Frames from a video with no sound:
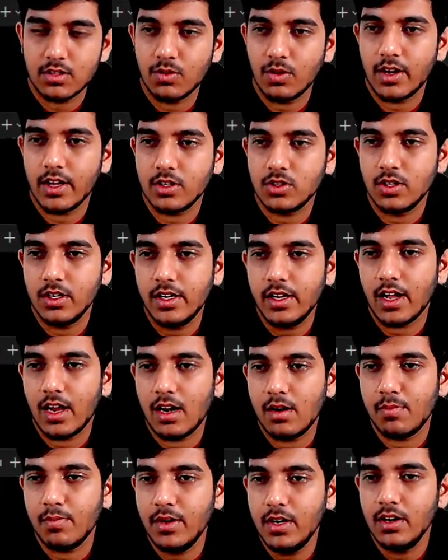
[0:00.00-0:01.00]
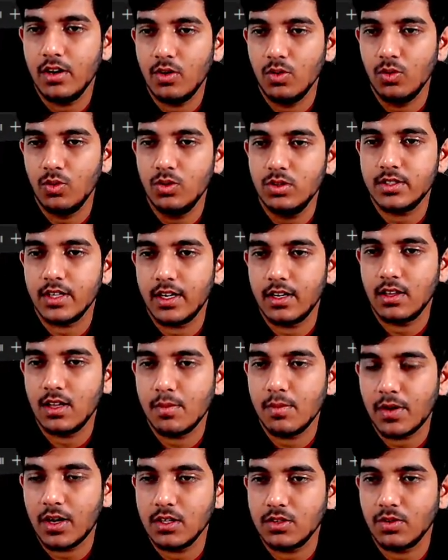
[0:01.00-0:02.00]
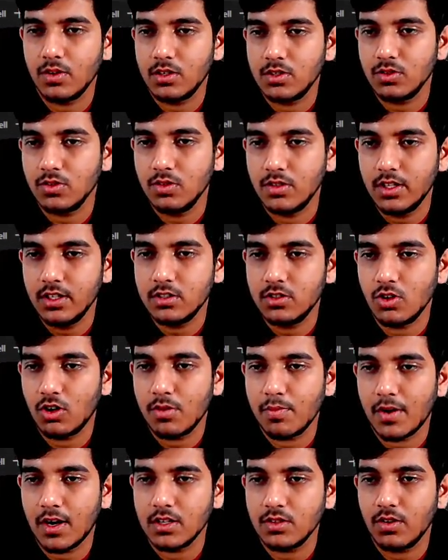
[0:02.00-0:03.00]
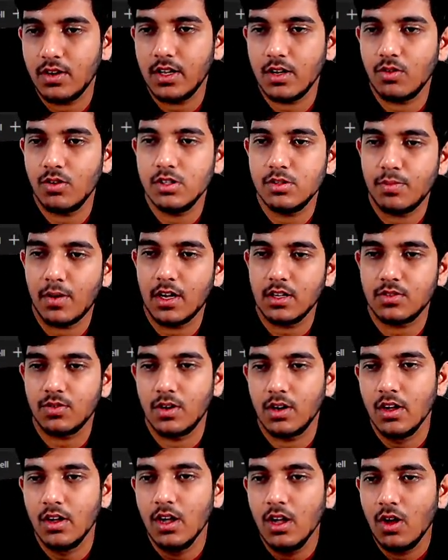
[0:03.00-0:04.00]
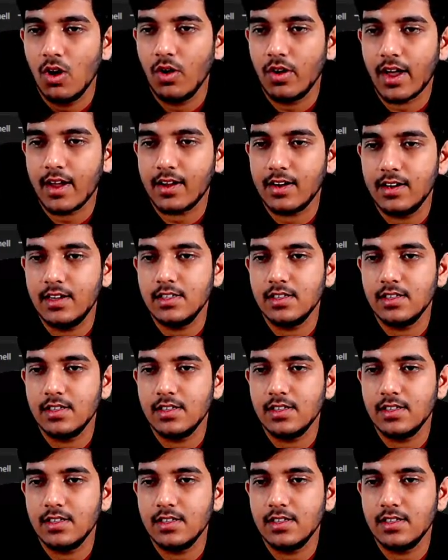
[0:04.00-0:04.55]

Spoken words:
this would actually help me to set the password. So this dot password equals password. Okay, I